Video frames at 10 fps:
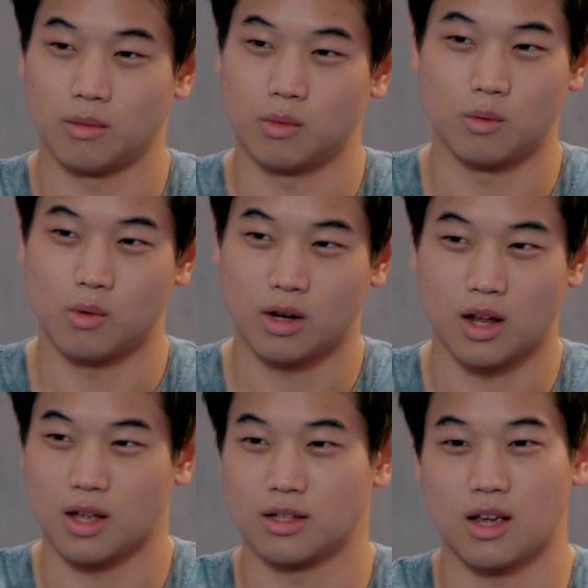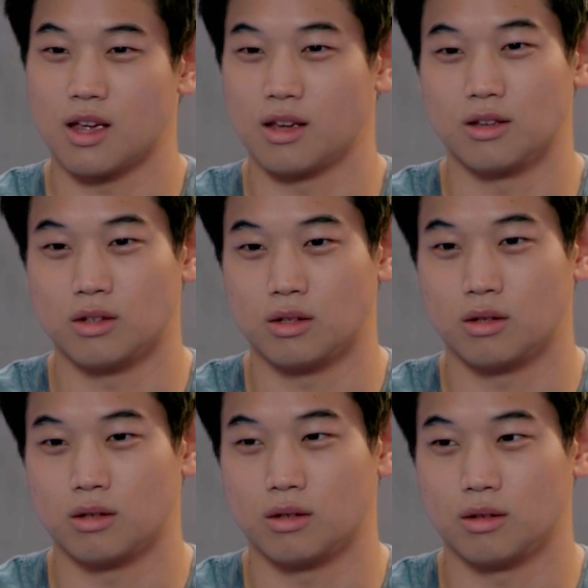mean, what can I say?
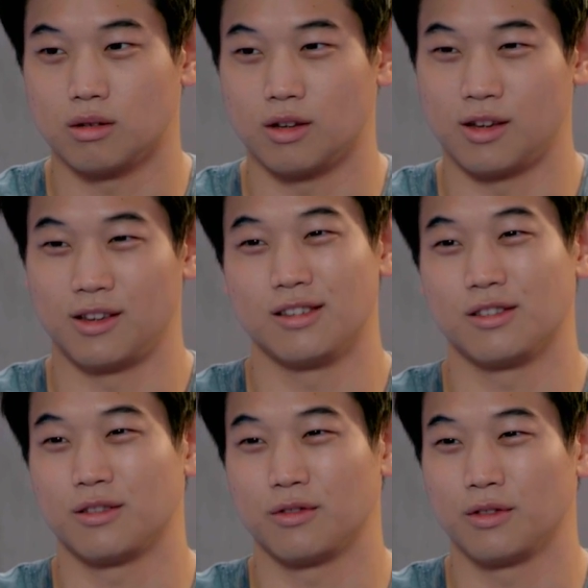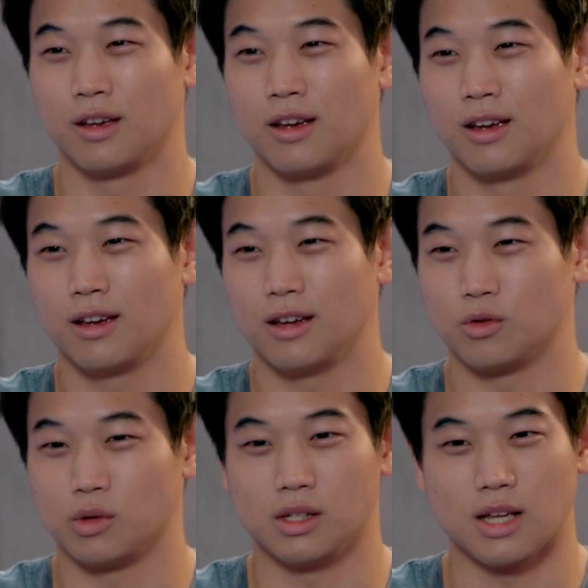He's
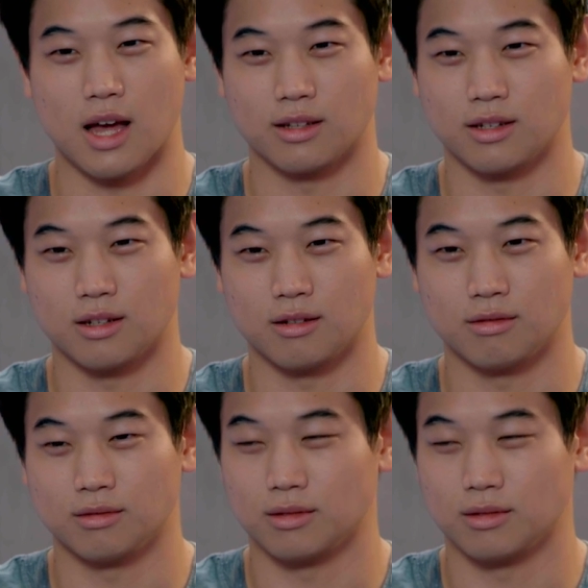really talented.